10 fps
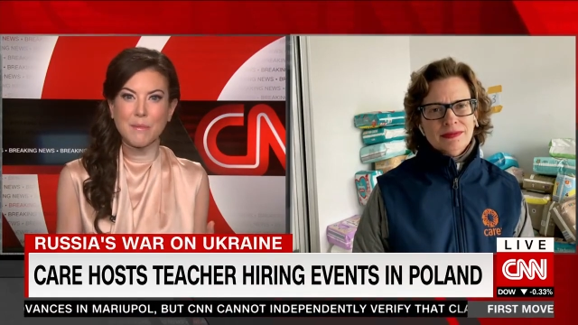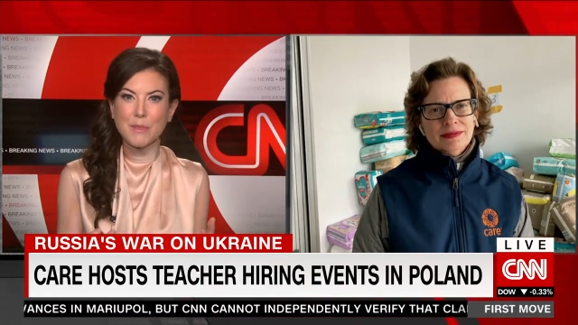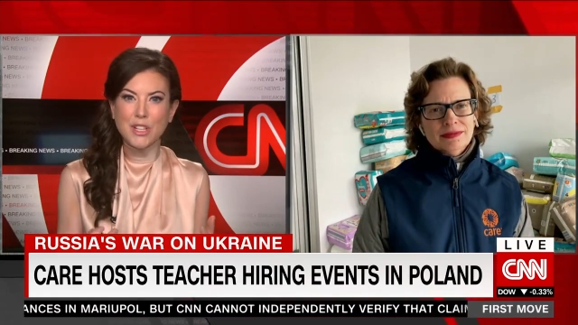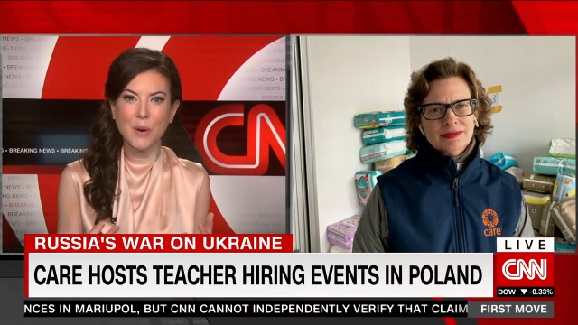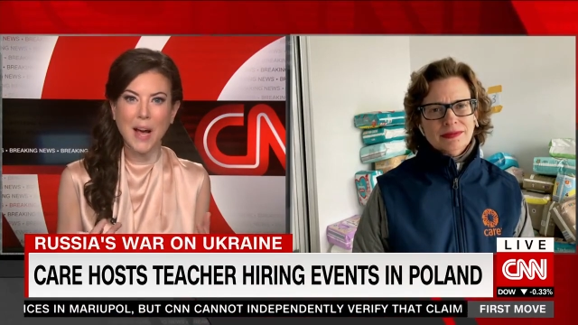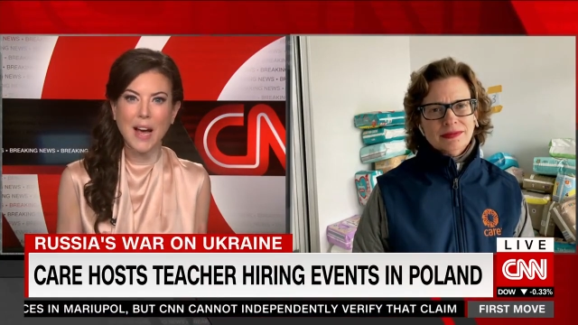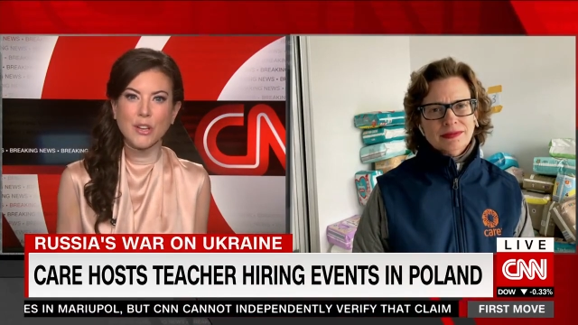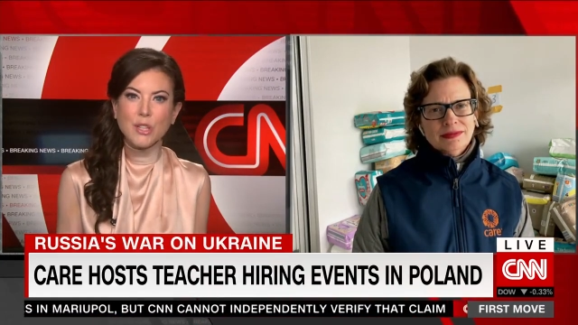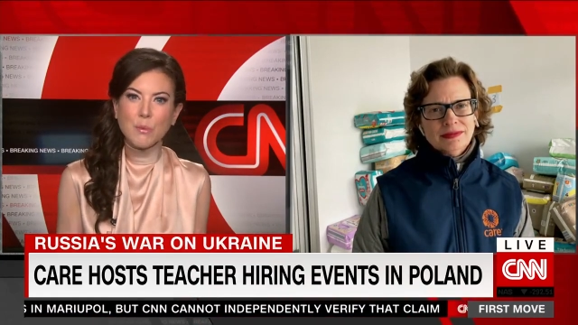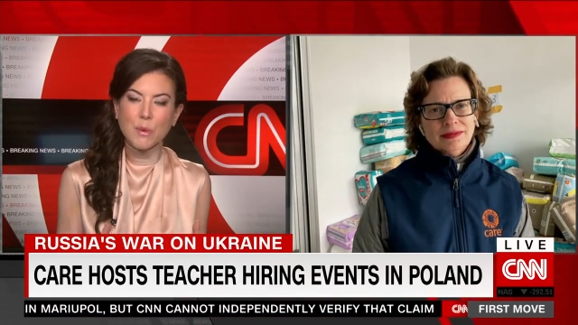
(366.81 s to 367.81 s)
Speaker 1: Michelle, how
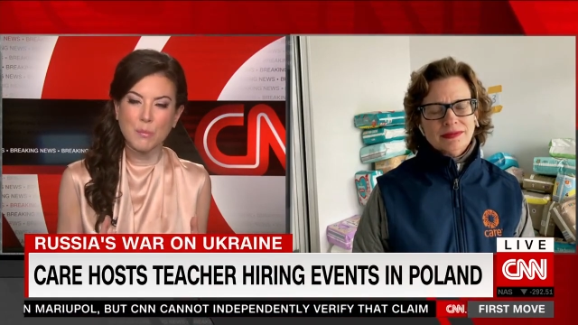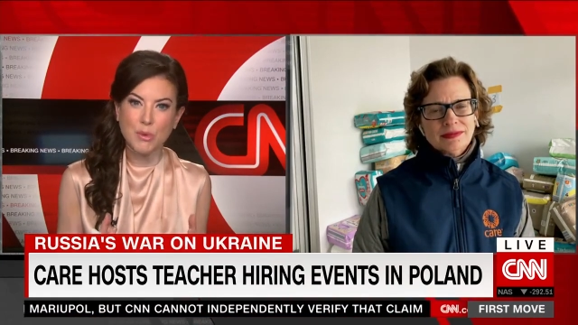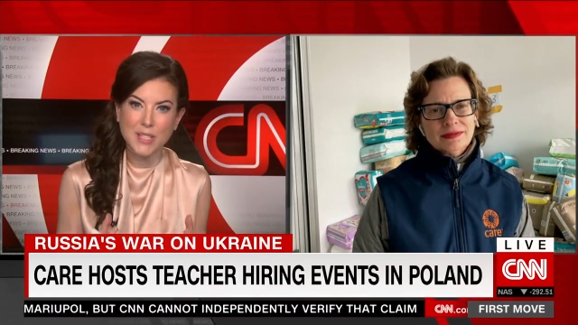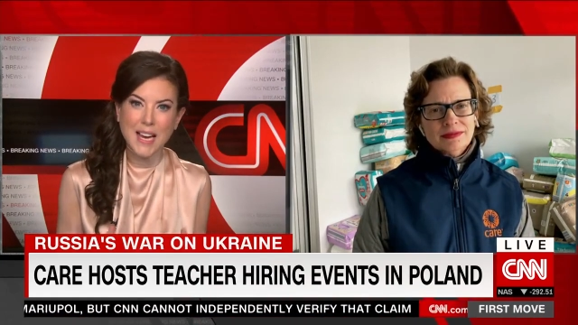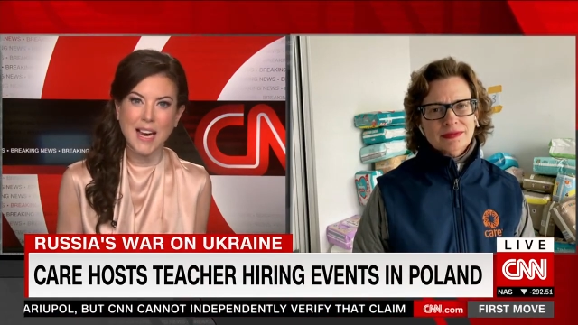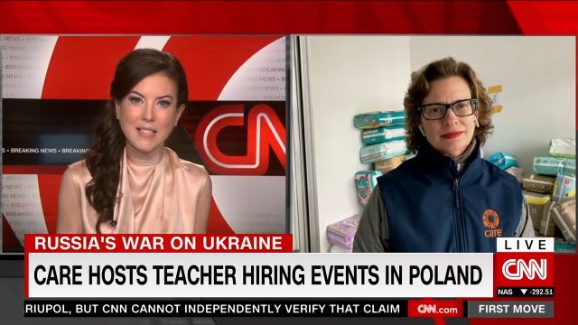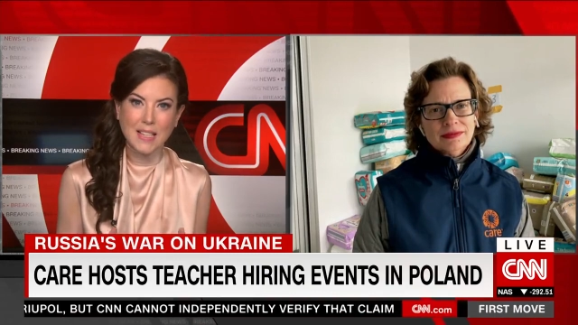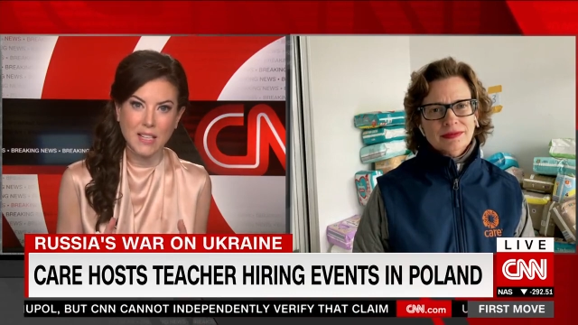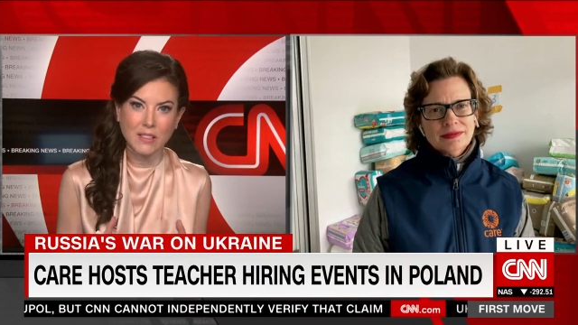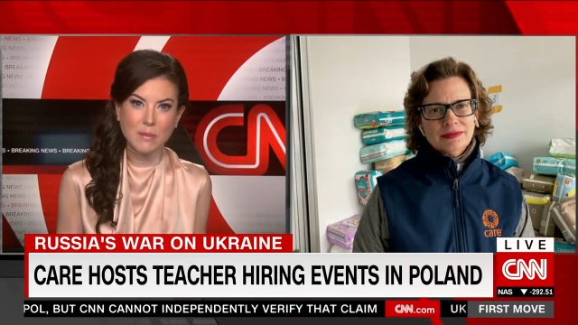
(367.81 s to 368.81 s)
do you protect
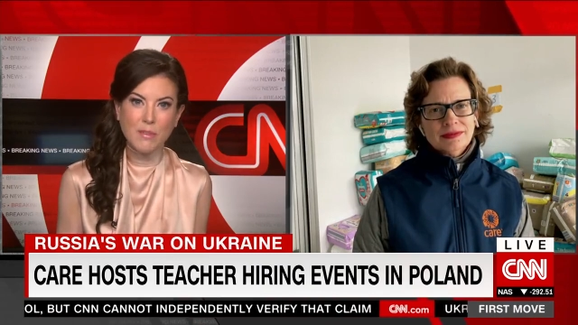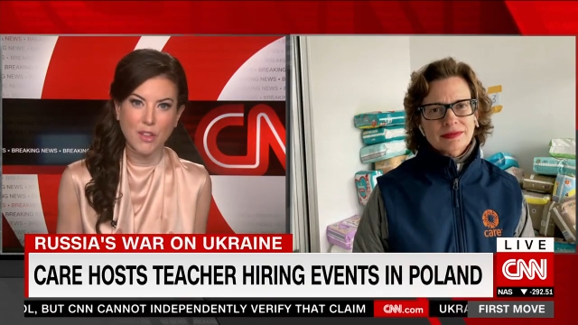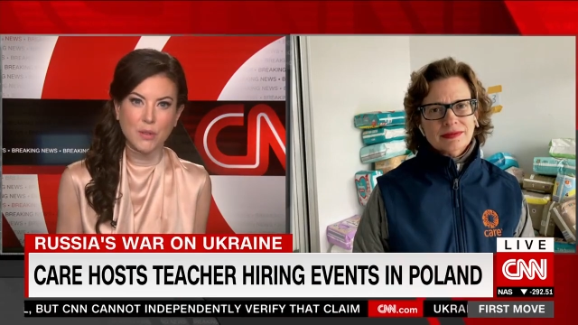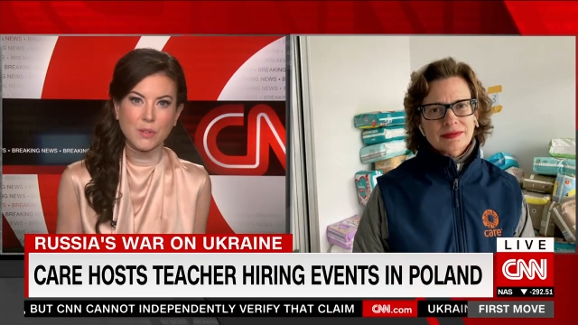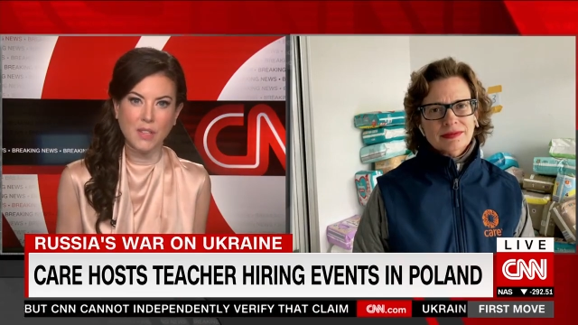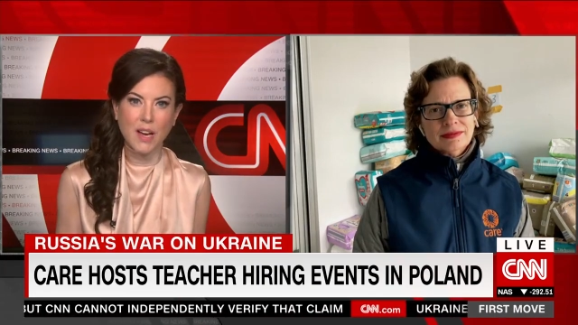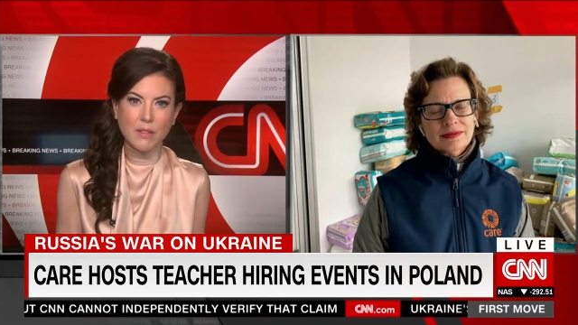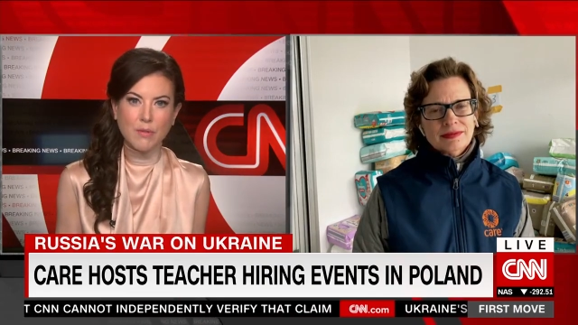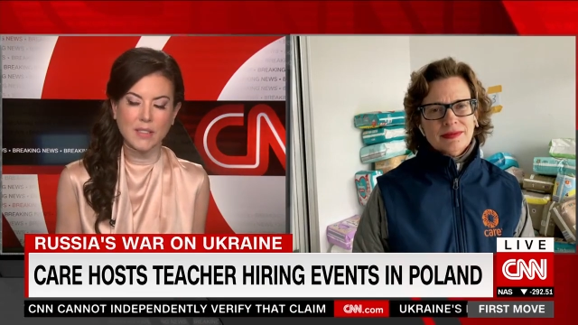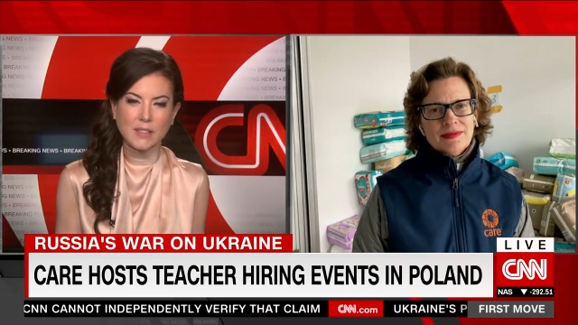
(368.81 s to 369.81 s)
against some of those kind
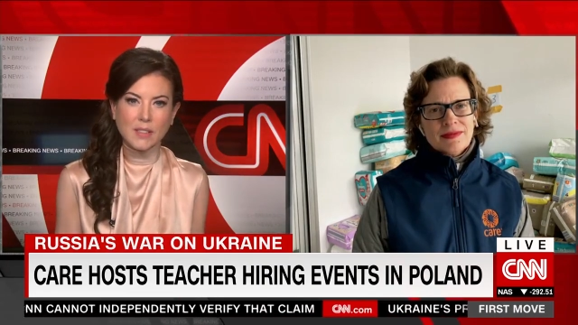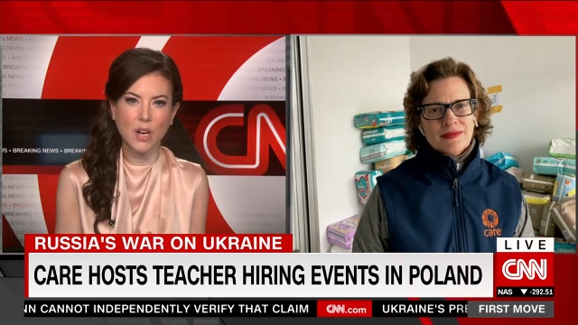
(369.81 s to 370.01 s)
of risks?